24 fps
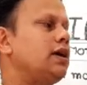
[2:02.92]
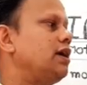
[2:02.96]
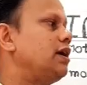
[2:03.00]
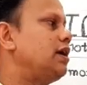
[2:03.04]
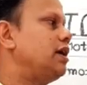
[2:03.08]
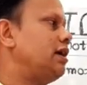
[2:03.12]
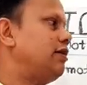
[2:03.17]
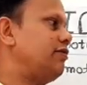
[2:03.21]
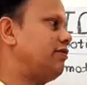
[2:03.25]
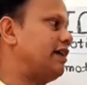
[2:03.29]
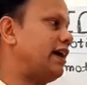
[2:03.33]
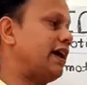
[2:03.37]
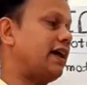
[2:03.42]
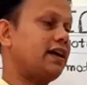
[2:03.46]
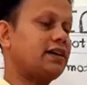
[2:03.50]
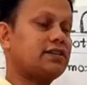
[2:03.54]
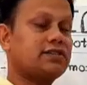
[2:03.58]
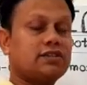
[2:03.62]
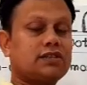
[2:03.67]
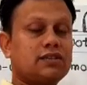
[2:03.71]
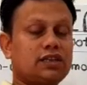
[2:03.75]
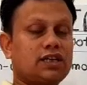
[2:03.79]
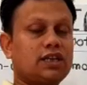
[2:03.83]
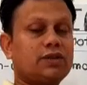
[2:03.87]
If
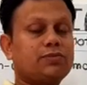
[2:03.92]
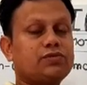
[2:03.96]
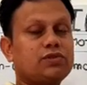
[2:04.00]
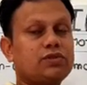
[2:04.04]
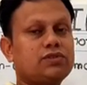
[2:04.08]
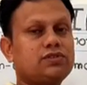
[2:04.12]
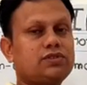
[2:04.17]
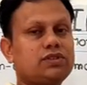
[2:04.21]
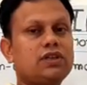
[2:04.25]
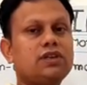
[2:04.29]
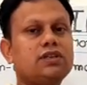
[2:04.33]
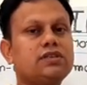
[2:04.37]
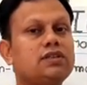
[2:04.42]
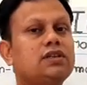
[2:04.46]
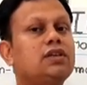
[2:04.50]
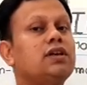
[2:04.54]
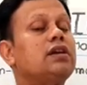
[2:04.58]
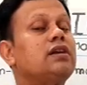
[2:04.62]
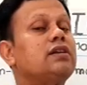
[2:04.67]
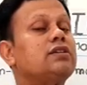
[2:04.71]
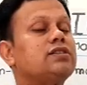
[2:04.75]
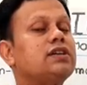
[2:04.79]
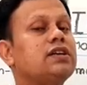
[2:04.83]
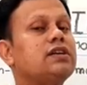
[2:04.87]
direction keeps on
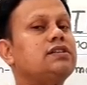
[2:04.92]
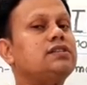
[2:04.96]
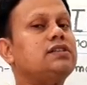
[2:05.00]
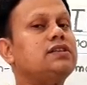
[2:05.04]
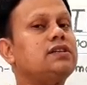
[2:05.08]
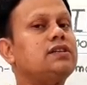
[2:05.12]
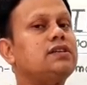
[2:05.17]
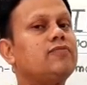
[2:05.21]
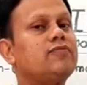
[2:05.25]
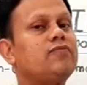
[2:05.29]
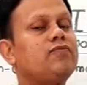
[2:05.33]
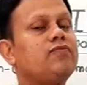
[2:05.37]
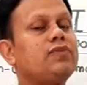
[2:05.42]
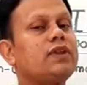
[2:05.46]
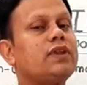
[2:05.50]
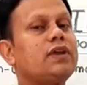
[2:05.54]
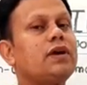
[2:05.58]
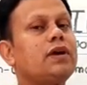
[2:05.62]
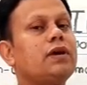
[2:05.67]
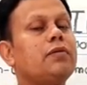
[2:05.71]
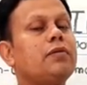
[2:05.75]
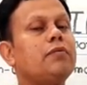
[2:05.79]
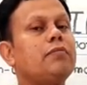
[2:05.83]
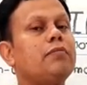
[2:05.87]
changing,
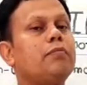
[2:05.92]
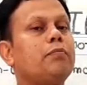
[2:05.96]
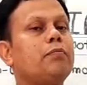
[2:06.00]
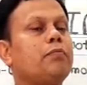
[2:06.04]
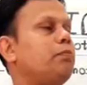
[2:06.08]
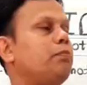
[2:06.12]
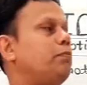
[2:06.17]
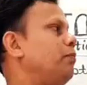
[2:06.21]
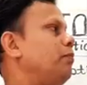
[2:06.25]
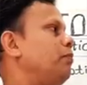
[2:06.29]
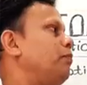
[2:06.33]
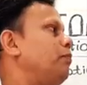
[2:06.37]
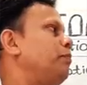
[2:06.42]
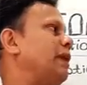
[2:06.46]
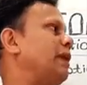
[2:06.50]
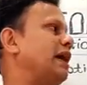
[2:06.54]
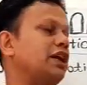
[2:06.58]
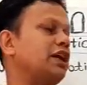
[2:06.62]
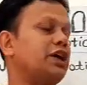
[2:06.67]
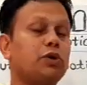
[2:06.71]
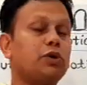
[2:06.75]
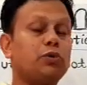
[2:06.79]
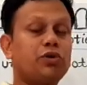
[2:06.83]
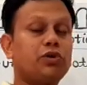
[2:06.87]

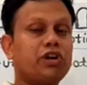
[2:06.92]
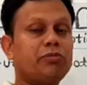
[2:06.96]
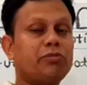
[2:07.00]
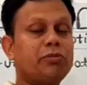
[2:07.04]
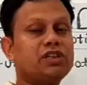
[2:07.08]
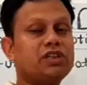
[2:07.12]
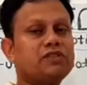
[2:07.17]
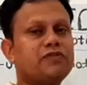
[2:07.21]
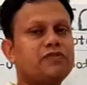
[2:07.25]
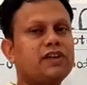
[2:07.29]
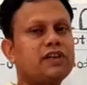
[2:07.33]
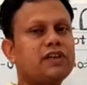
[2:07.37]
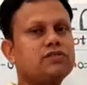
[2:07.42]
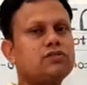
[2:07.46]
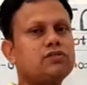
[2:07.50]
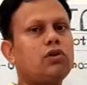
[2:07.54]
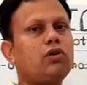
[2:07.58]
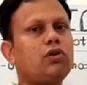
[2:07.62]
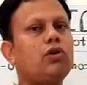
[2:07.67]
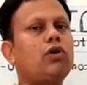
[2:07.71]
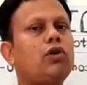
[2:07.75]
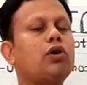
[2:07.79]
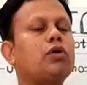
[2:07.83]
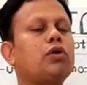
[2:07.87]
magnitude remains fixed,
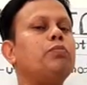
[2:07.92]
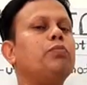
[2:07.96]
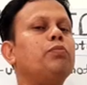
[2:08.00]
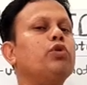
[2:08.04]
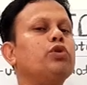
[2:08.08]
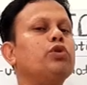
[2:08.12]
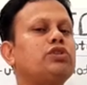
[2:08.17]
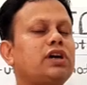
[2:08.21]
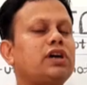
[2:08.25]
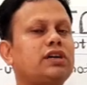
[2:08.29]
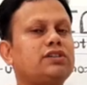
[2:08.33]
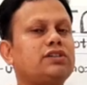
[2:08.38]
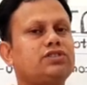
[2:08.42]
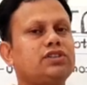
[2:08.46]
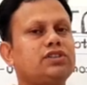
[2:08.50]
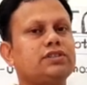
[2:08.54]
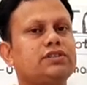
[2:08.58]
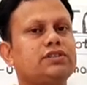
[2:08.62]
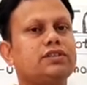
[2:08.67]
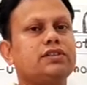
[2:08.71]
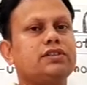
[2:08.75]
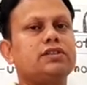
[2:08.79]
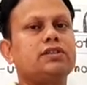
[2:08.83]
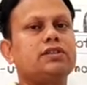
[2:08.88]
or both are
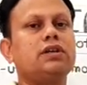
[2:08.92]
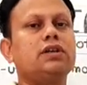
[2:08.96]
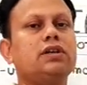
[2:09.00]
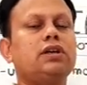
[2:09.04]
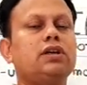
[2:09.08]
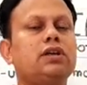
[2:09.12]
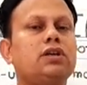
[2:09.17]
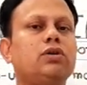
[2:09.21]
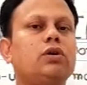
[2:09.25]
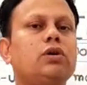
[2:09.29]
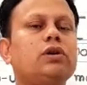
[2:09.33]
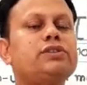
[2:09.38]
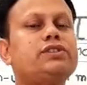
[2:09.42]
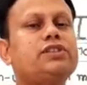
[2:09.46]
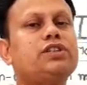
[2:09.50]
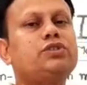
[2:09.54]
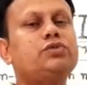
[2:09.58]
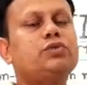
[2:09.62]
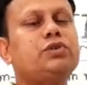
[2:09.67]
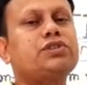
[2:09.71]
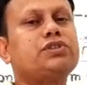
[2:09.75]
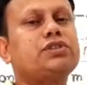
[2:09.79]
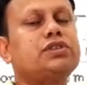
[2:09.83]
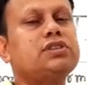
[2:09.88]
changing. In all
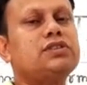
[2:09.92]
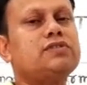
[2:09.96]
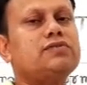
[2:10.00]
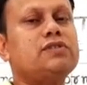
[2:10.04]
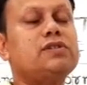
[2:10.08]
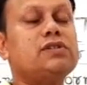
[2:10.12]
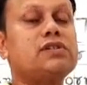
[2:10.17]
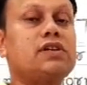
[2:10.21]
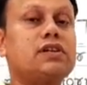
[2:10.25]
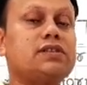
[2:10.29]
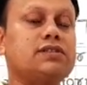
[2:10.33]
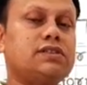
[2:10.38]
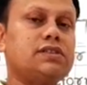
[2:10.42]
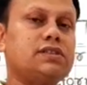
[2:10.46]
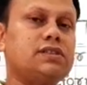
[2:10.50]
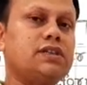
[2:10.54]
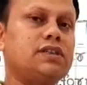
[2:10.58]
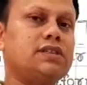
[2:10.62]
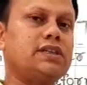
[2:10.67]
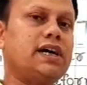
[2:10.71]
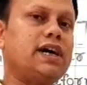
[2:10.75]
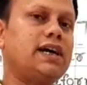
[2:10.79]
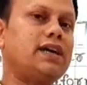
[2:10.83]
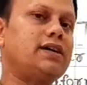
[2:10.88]
situations, we will consider
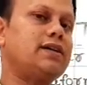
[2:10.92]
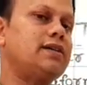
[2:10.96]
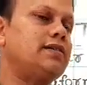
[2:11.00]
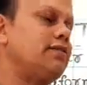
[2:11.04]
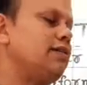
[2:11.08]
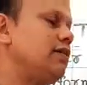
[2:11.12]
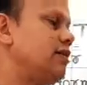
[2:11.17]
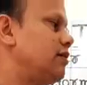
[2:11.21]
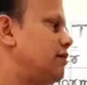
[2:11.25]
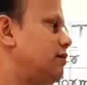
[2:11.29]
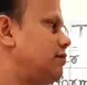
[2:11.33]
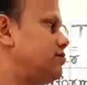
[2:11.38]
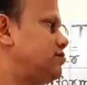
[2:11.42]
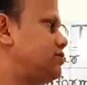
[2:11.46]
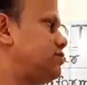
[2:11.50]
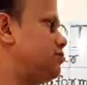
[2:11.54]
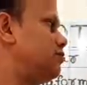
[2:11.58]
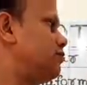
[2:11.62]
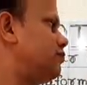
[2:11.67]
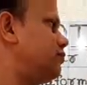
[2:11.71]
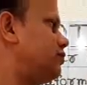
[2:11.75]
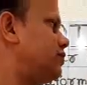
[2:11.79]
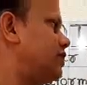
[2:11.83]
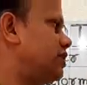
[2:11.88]
that
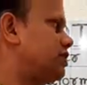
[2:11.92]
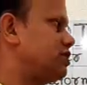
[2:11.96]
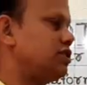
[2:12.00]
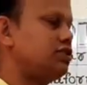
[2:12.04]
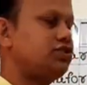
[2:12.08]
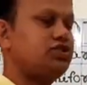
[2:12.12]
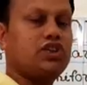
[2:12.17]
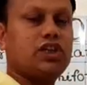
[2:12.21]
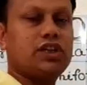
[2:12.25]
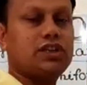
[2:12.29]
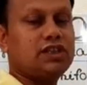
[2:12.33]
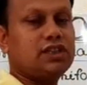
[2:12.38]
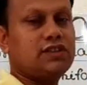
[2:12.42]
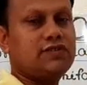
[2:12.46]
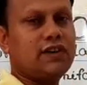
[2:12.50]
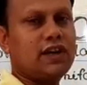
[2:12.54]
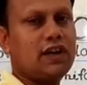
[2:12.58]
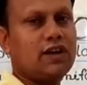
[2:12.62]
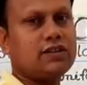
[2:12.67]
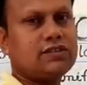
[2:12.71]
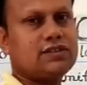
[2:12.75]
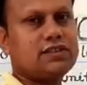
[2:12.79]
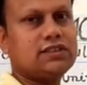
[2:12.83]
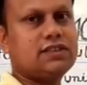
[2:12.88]
there is a change in
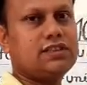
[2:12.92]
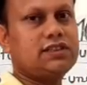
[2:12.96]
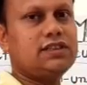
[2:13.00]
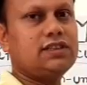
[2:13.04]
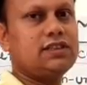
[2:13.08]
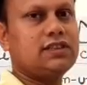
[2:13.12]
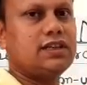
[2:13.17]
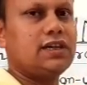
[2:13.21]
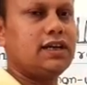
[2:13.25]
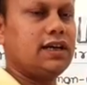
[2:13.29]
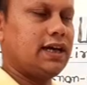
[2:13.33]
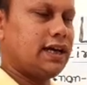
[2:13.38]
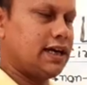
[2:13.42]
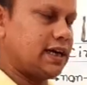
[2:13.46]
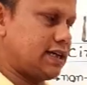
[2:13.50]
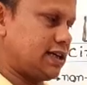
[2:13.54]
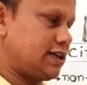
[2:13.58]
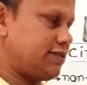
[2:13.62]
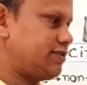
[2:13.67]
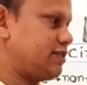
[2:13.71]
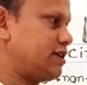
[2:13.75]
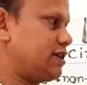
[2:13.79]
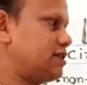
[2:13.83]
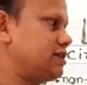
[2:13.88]
velocity, and
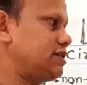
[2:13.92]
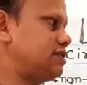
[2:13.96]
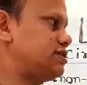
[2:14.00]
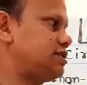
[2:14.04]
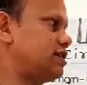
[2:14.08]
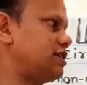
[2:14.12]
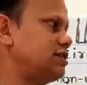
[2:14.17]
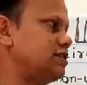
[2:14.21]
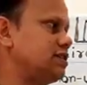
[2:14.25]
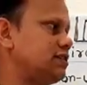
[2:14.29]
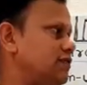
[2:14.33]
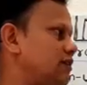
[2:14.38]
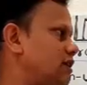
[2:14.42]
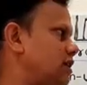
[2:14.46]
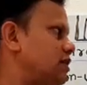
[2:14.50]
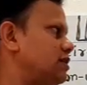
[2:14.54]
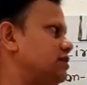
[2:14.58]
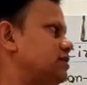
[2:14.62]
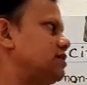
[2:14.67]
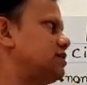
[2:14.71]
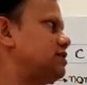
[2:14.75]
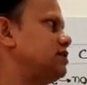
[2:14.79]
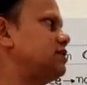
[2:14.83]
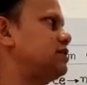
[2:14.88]
if there is a change in
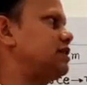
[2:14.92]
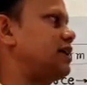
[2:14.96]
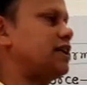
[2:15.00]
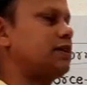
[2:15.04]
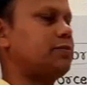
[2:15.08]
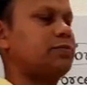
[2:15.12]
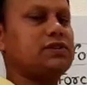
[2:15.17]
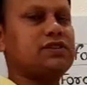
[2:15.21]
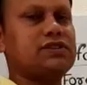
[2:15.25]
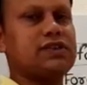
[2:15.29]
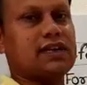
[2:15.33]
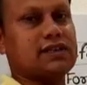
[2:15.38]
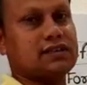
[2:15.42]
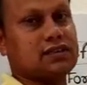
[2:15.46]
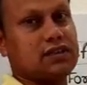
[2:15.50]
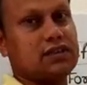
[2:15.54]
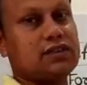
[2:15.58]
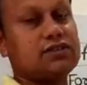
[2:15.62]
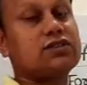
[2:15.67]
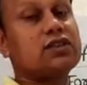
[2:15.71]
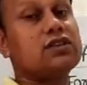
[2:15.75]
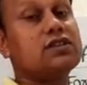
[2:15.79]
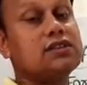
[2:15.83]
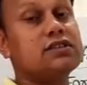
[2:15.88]
velocity, that means
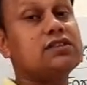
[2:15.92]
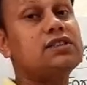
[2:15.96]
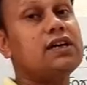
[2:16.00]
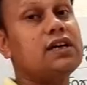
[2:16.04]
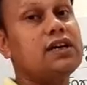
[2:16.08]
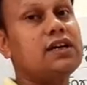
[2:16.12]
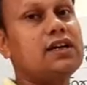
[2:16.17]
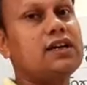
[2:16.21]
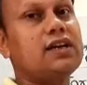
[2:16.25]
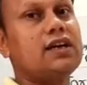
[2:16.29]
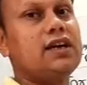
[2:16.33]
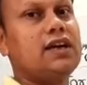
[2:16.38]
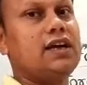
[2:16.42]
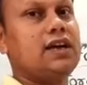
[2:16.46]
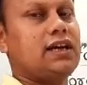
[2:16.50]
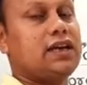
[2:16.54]
acceleration is there.